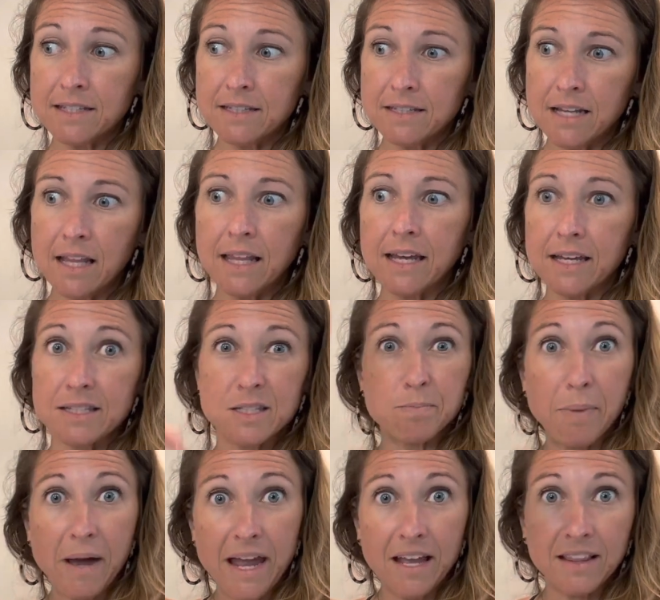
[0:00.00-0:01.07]
not like a
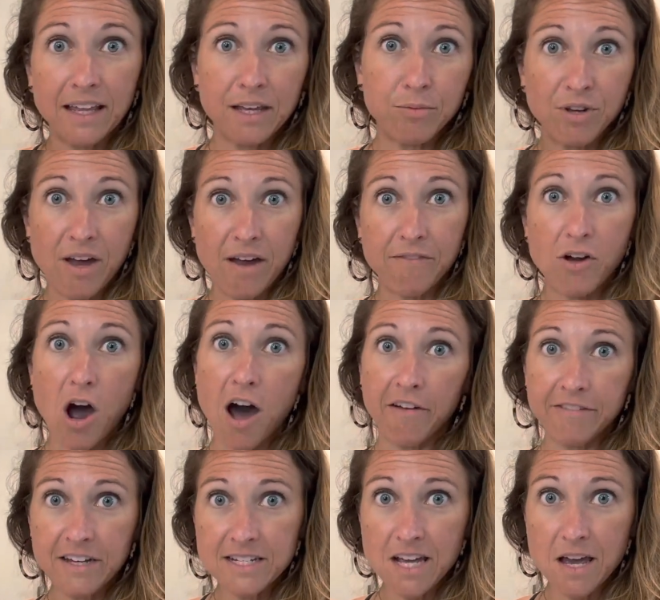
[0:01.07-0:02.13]
spike, like when you have
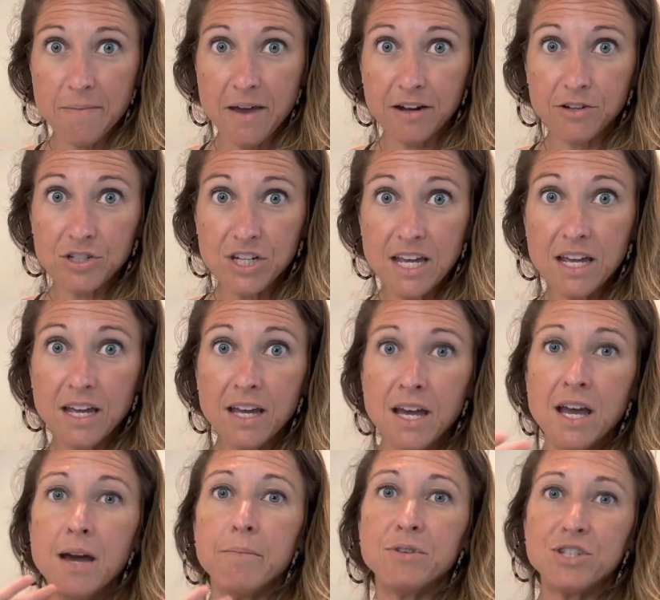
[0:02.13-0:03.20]
coffee type energy,
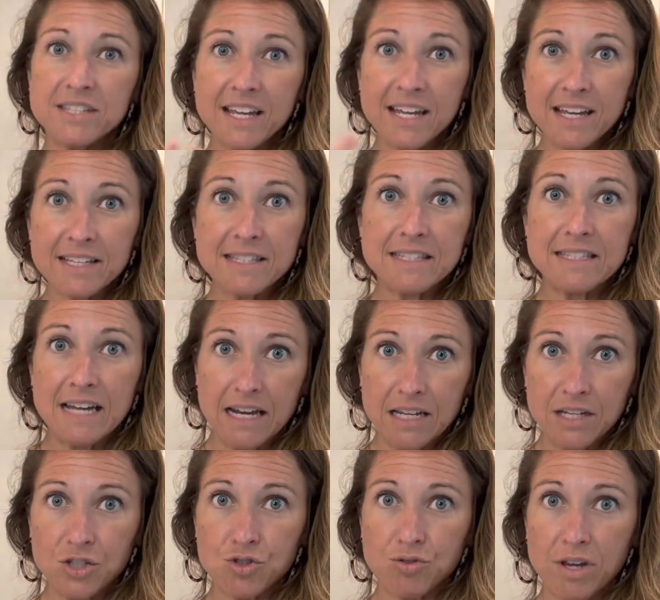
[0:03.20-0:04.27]
but just like a steady
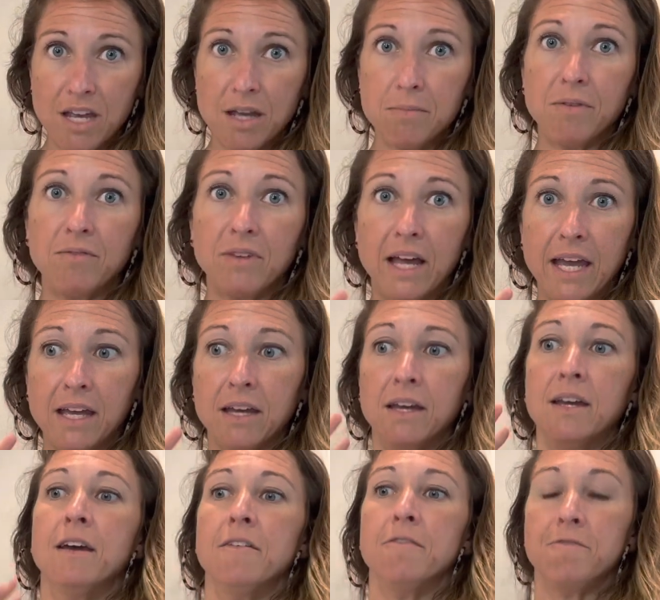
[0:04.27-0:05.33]
stream of like
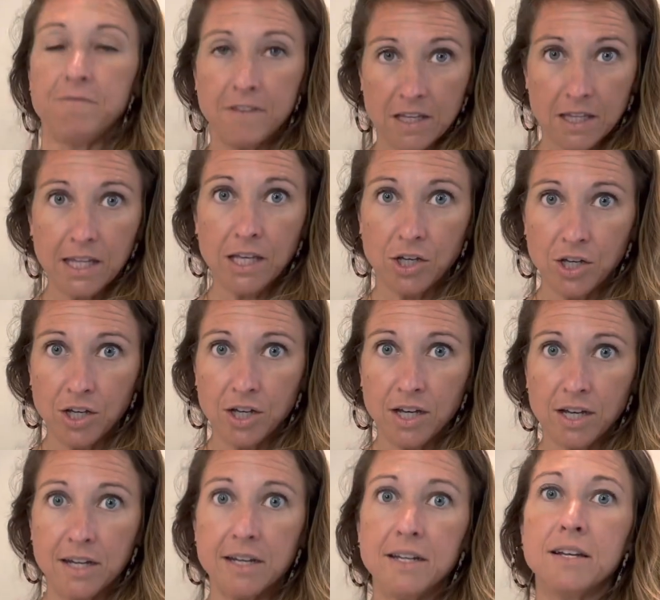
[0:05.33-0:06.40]
feeling
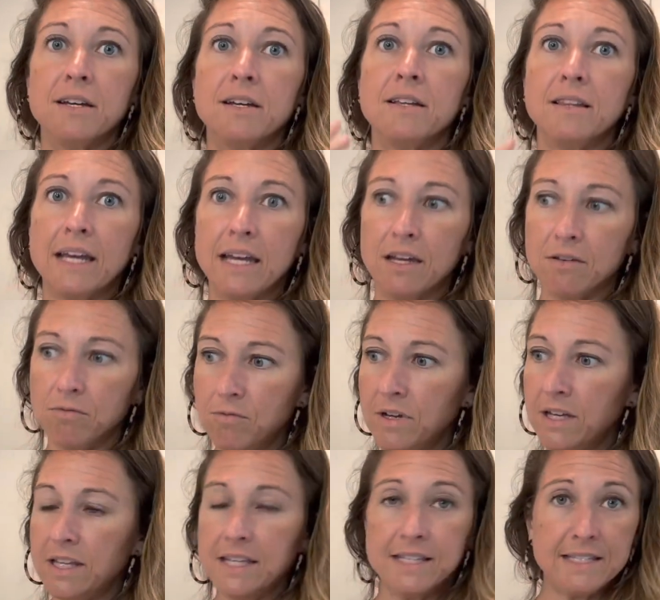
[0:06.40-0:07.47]
good, like
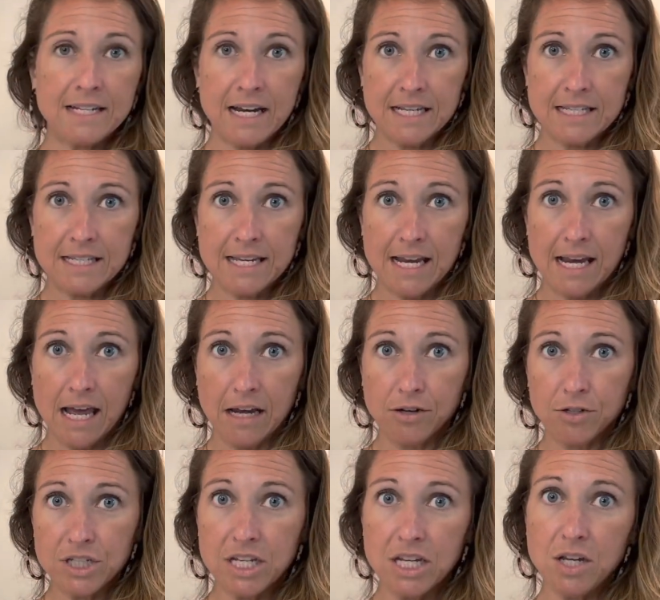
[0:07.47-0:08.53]
really steady state
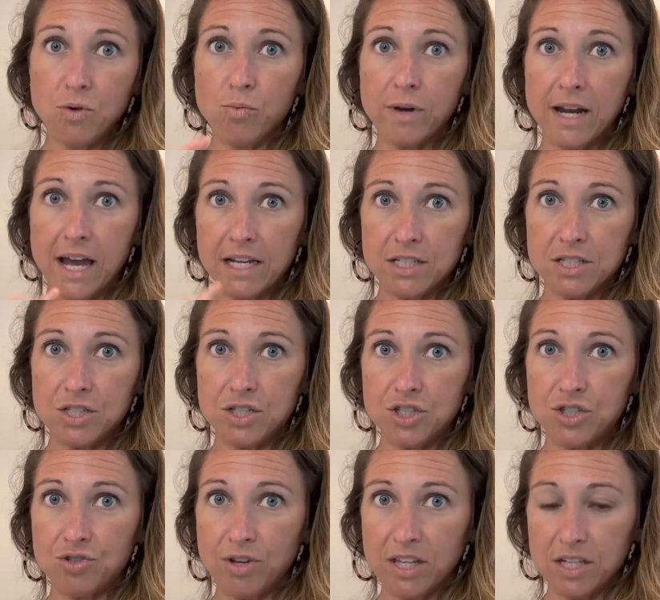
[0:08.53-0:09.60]
energy when I
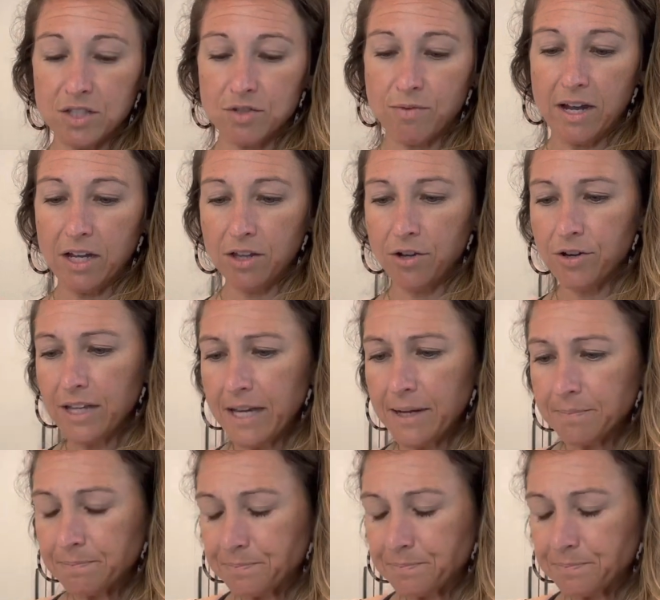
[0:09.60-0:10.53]
drink this regularly.